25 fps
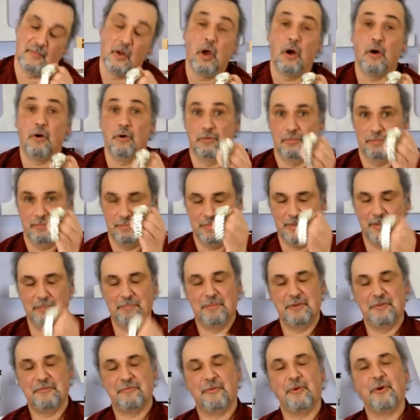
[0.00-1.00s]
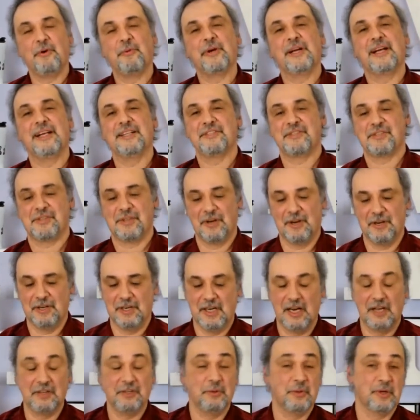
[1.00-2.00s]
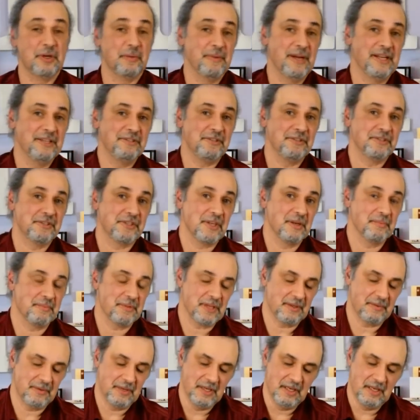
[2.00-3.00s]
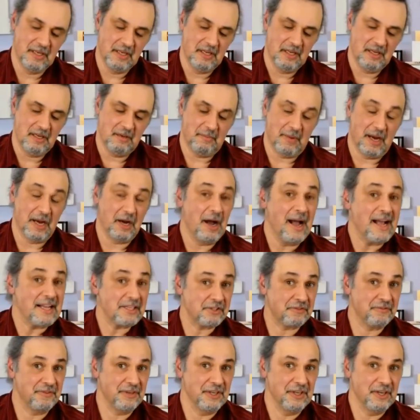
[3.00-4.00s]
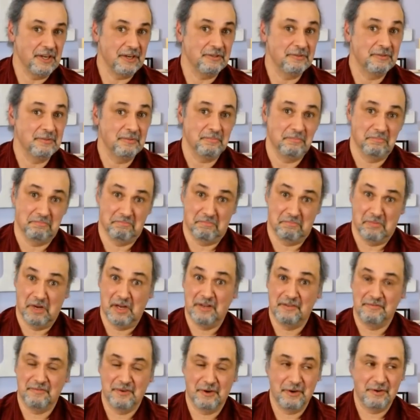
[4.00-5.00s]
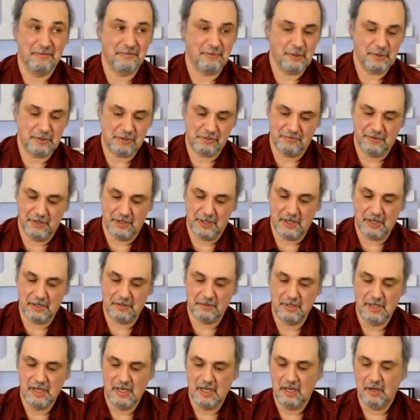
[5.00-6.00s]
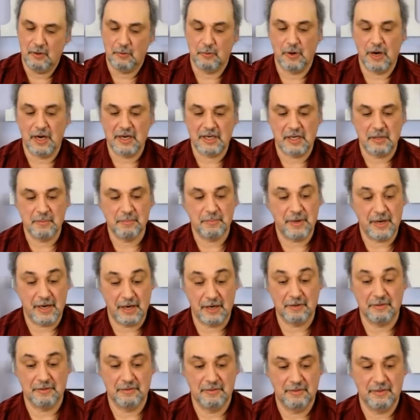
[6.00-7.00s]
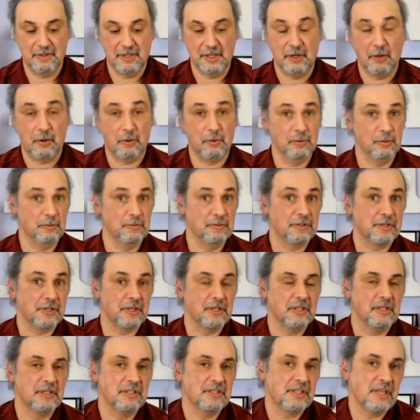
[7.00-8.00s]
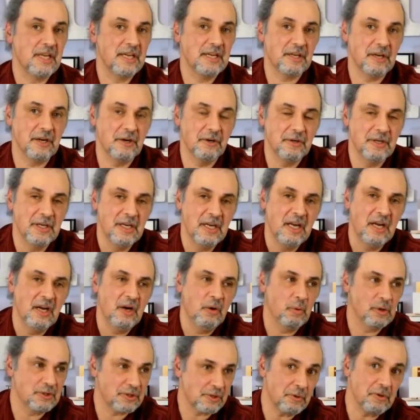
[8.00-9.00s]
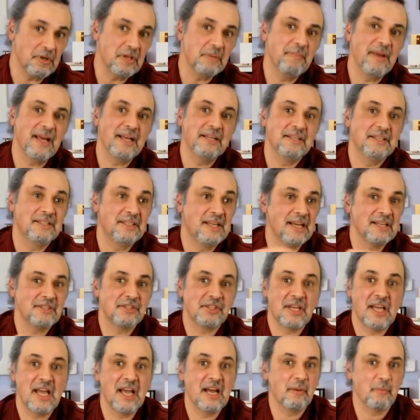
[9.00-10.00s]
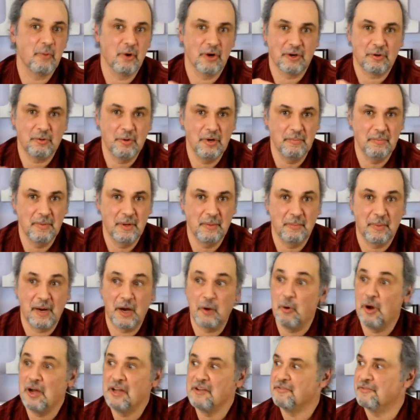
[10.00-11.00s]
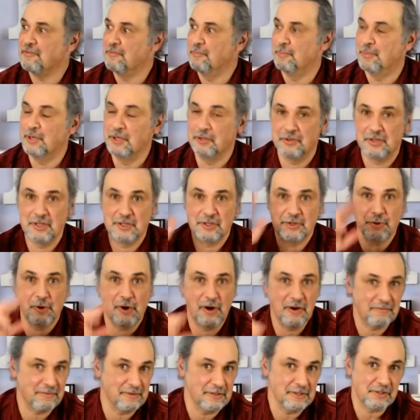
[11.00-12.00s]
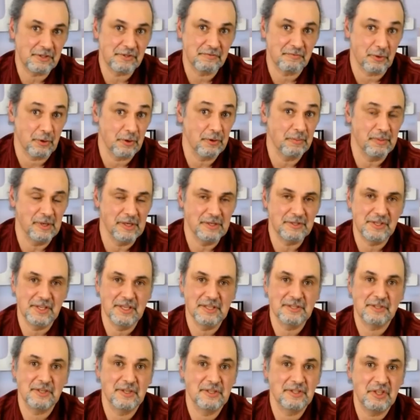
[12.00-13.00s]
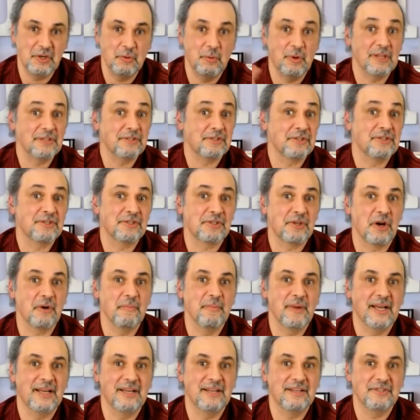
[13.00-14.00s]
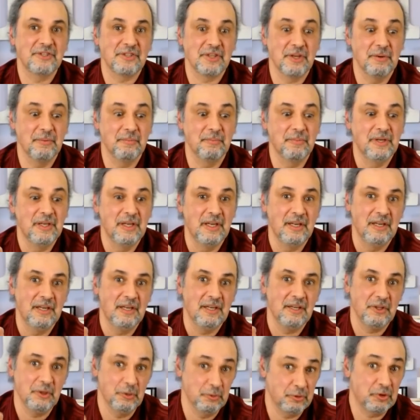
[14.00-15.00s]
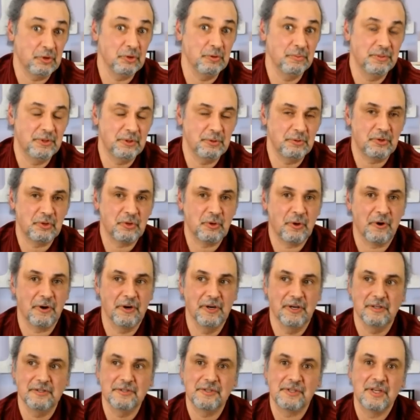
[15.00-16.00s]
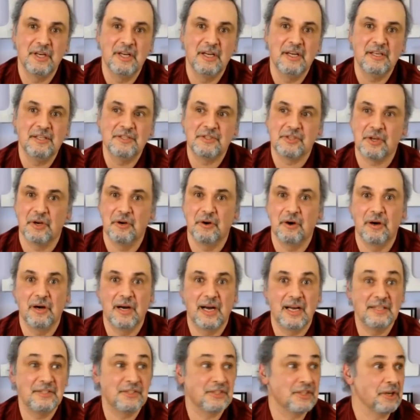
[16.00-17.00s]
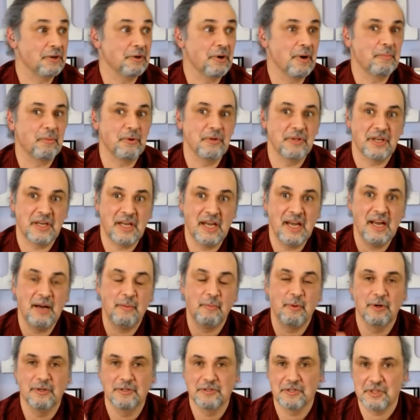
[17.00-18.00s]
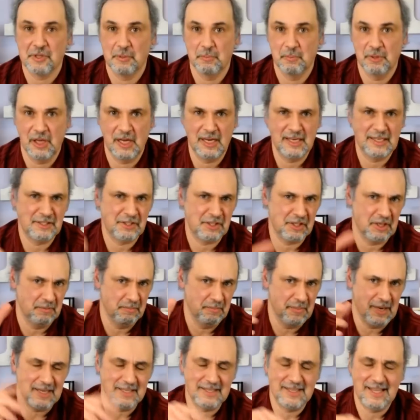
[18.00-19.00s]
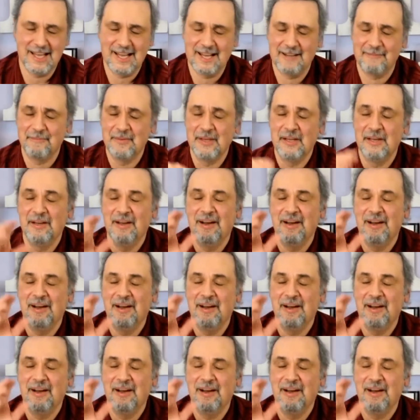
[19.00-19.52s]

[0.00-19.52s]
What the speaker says: Oh, but before we get started, I do want to mention something. My last video, my very first video, where I compared the Holuns and the Seiko, was only made to test camera equipment. My wife built this office for her business and she wants to start making some YouTube tutorials. So I set her up with a camera and some lights and made that.